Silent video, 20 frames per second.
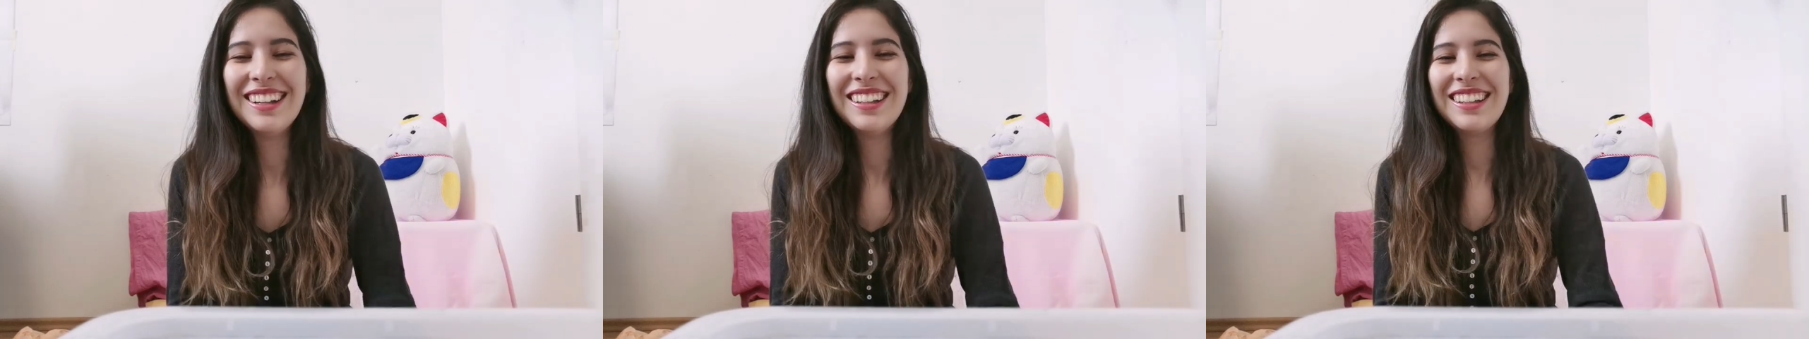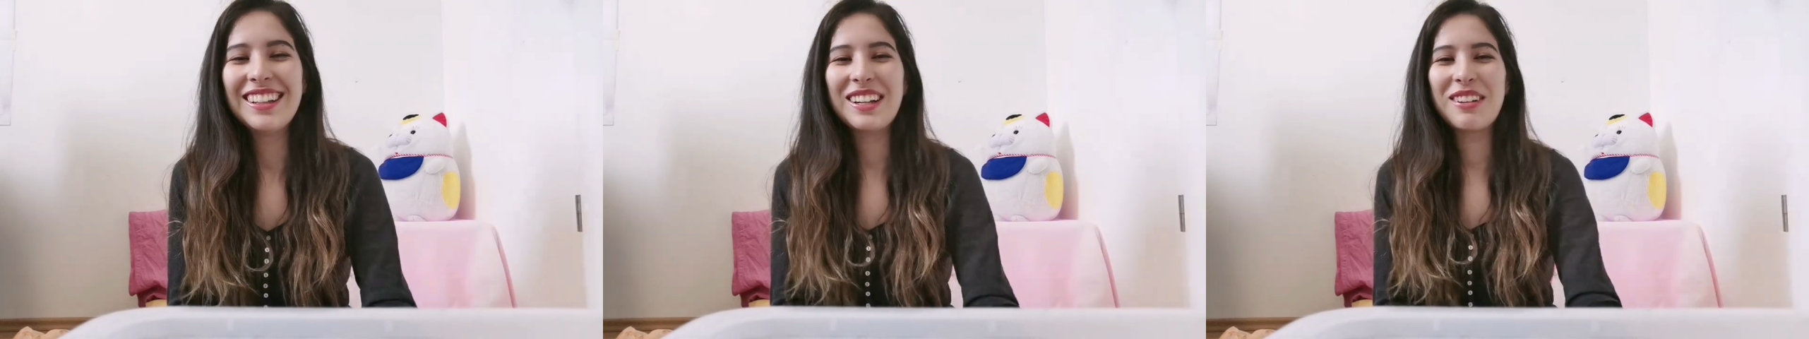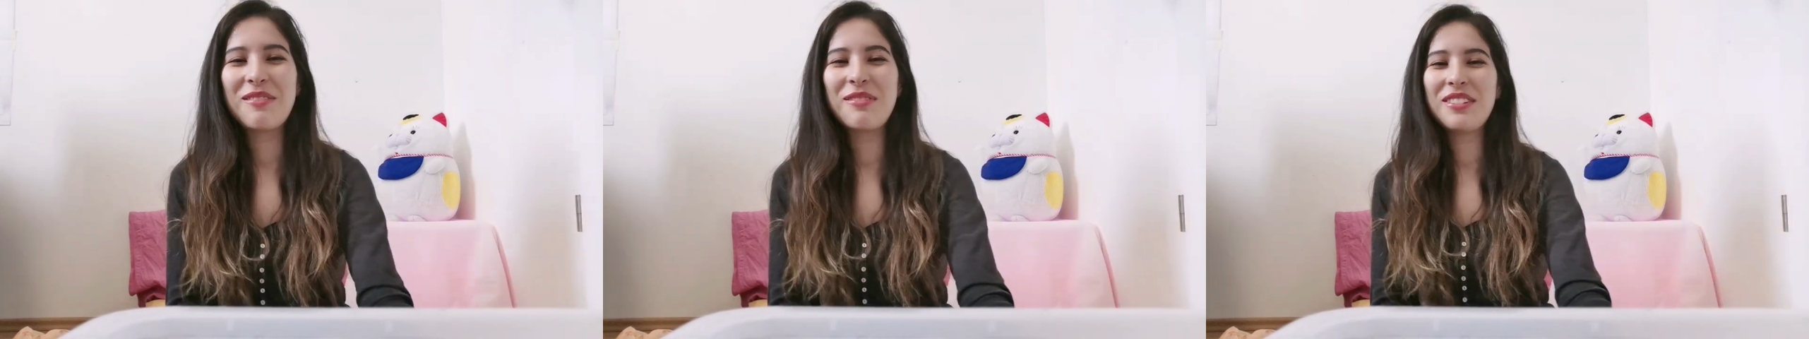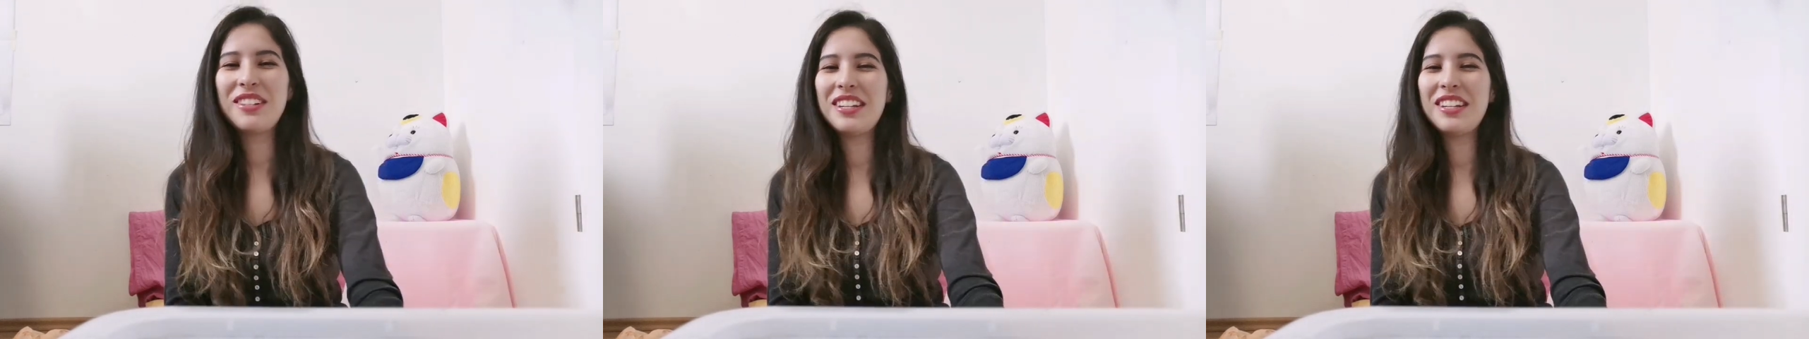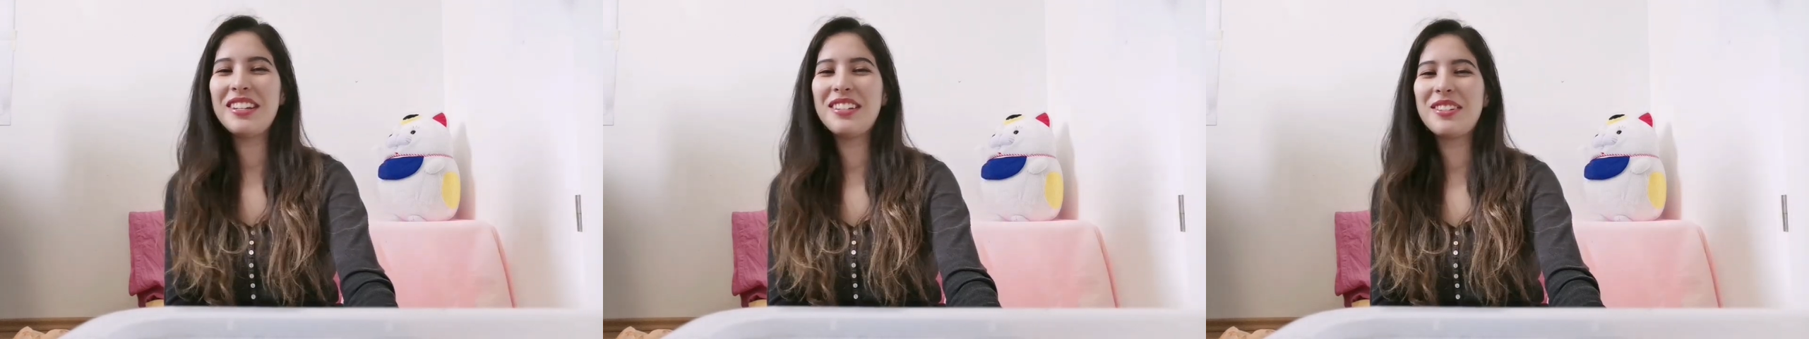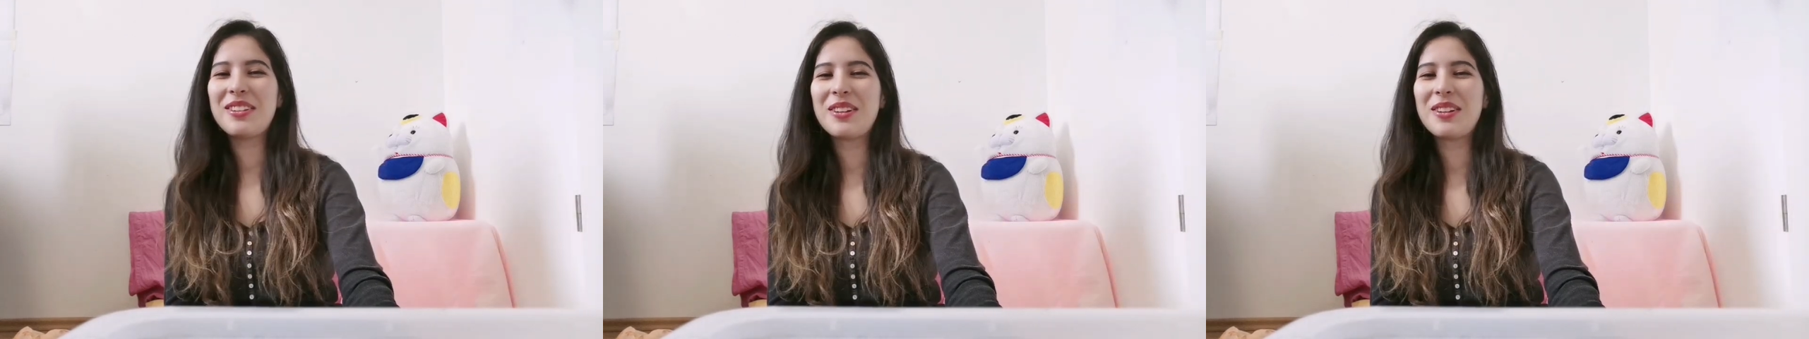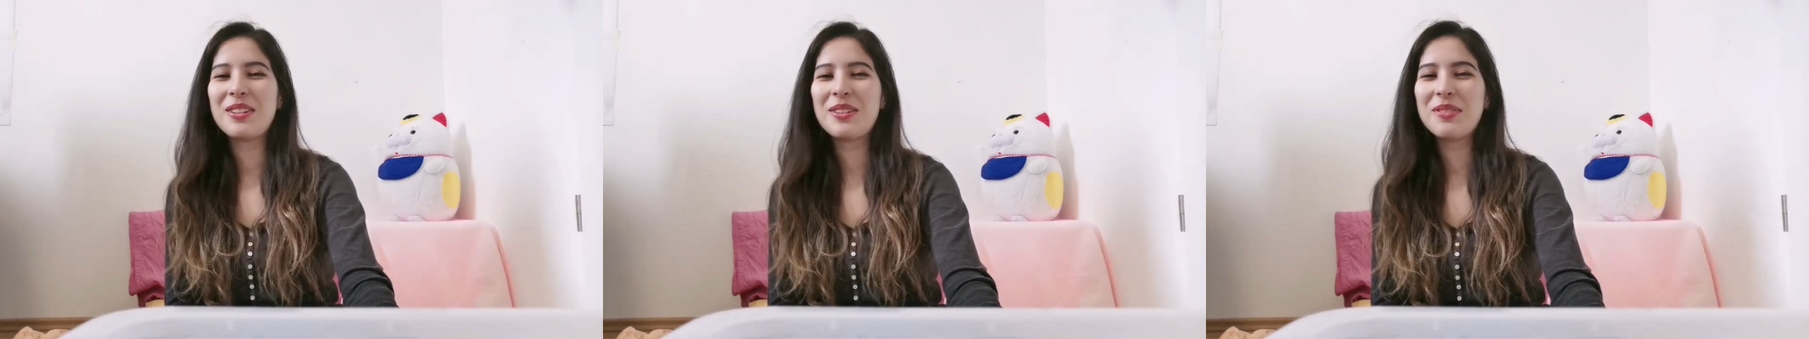Like, I'm really
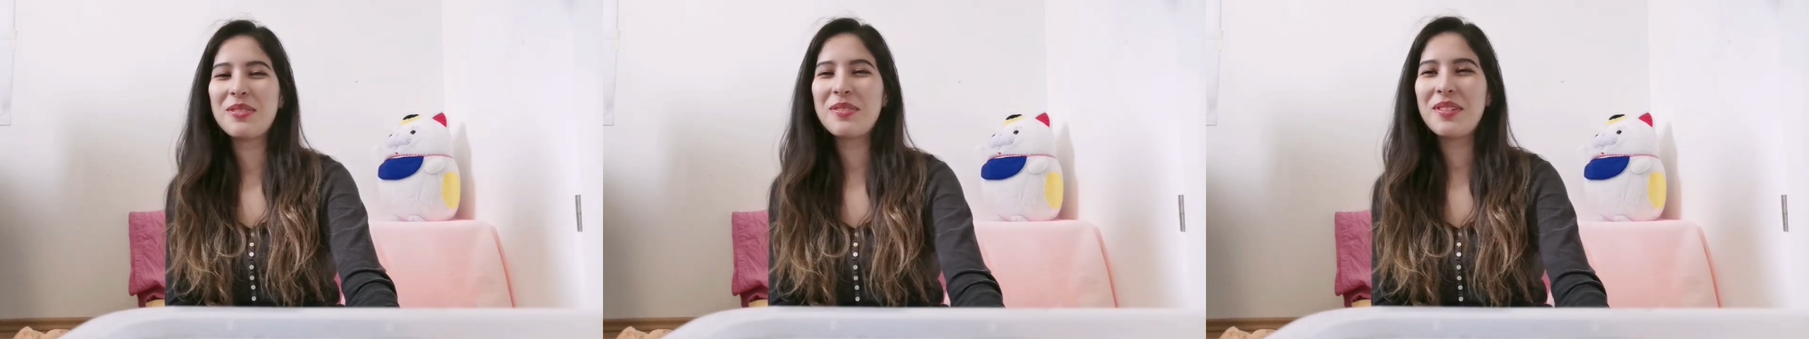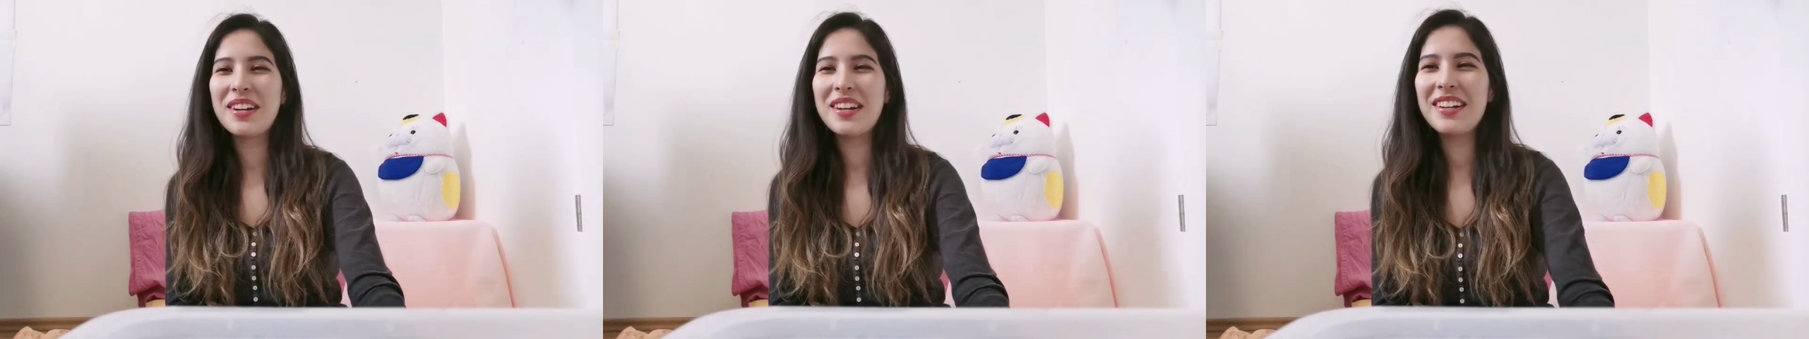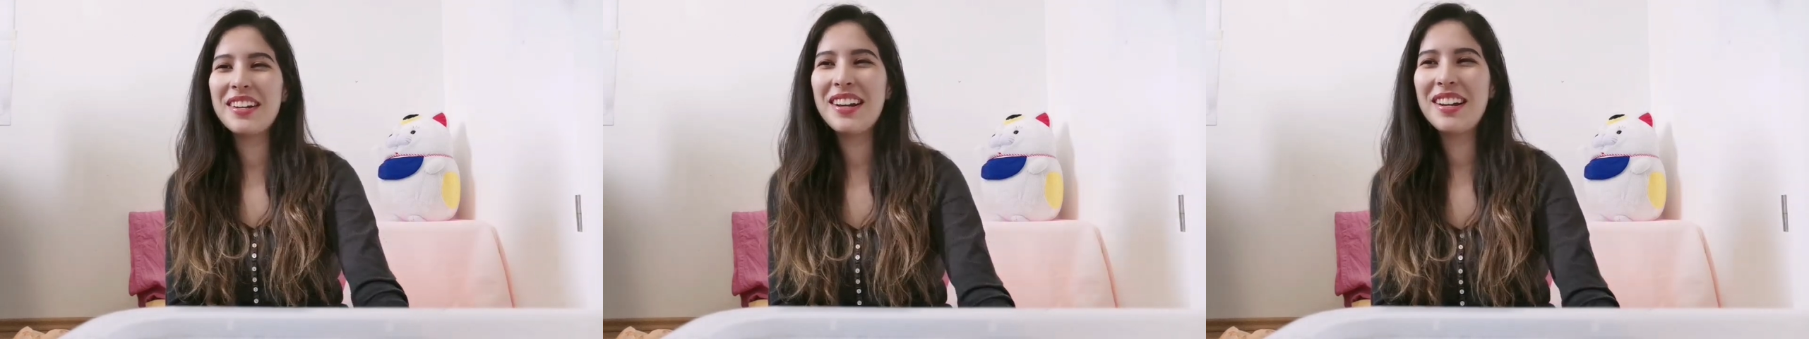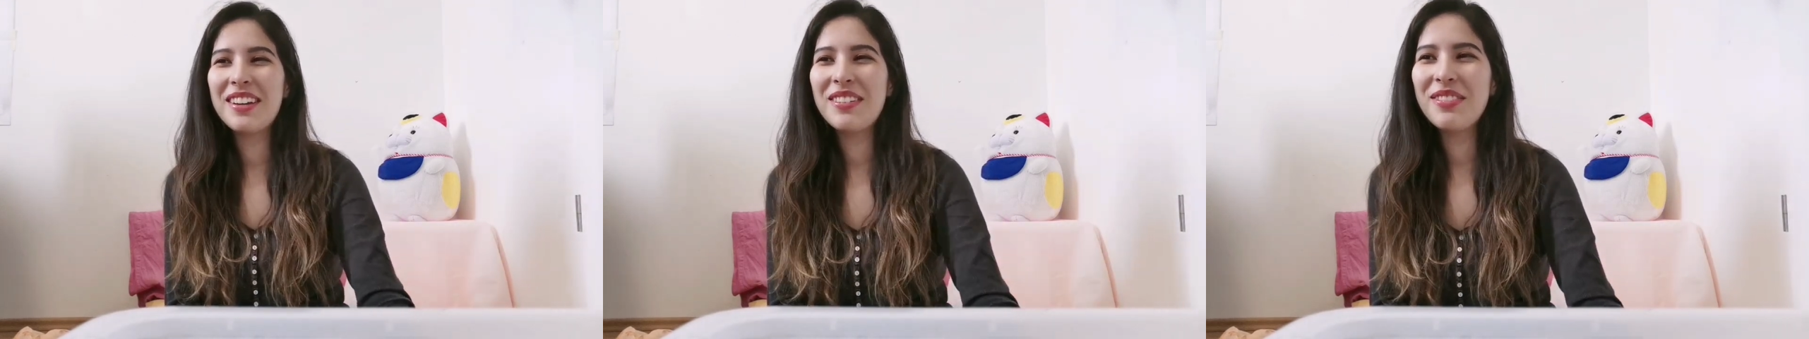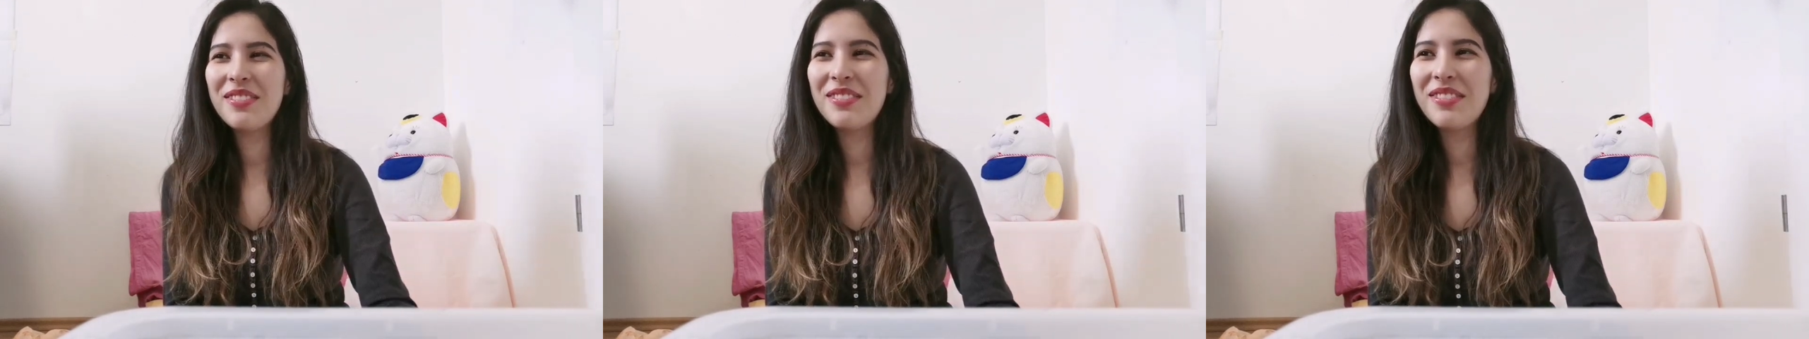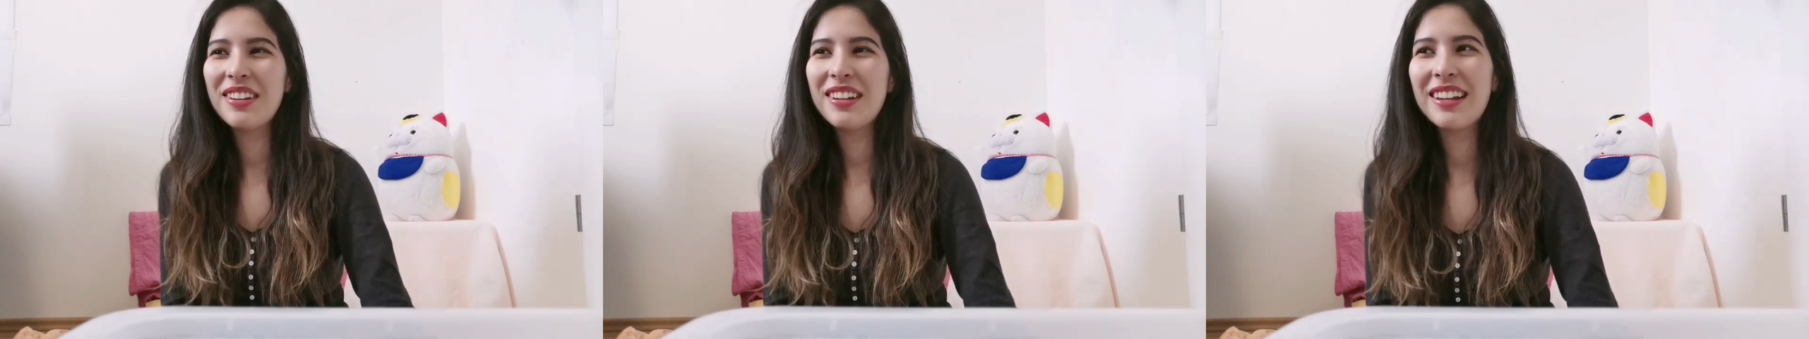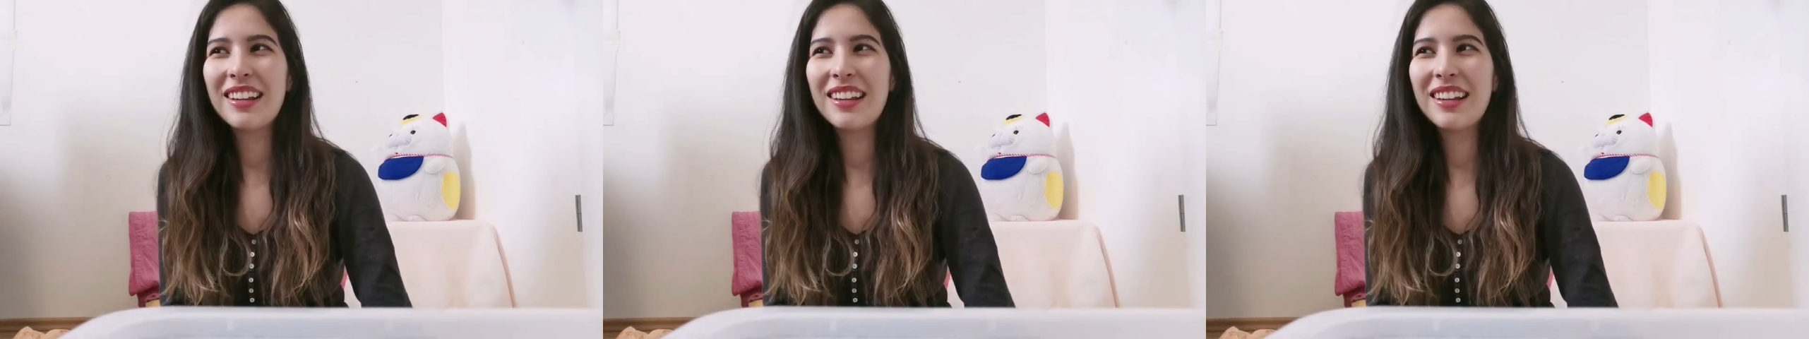into clothes right now.